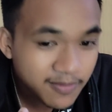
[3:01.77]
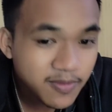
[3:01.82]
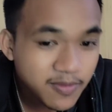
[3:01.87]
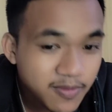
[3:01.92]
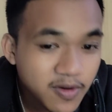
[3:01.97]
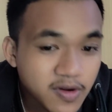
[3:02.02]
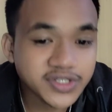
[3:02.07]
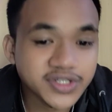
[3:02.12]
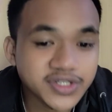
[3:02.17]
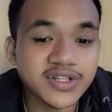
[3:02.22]

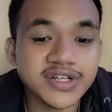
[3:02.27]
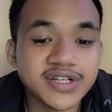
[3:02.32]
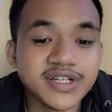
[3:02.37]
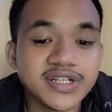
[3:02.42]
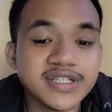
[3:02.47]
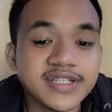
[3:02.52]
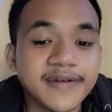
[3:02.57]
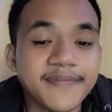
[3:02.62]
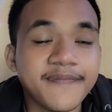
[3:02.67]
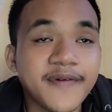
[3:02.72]
also
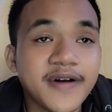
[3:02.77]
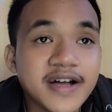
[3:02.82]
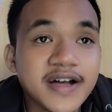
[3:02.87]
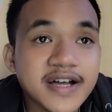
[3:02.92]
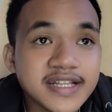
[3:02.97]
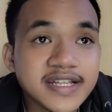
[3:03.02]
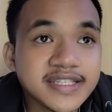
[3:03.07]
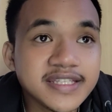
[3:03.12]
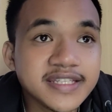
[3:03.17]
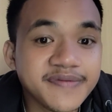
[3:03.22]
learned the
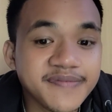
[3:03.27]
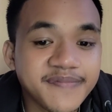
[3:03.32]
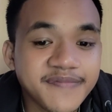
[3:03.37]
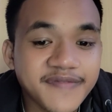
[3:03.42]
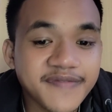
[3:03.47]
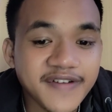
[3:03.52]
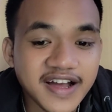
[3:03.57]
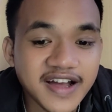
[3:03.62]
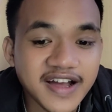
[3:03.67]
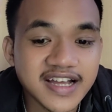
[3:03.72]
pots,
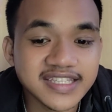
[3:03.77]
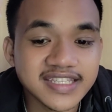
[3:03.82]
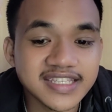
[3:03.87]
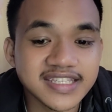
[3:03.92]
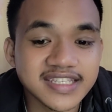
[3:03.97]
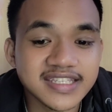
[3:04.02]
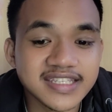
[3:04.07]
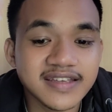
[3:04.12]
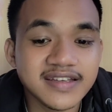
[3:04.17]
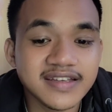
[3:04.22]

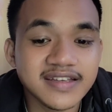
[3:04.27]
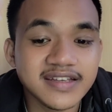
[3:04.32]
pans,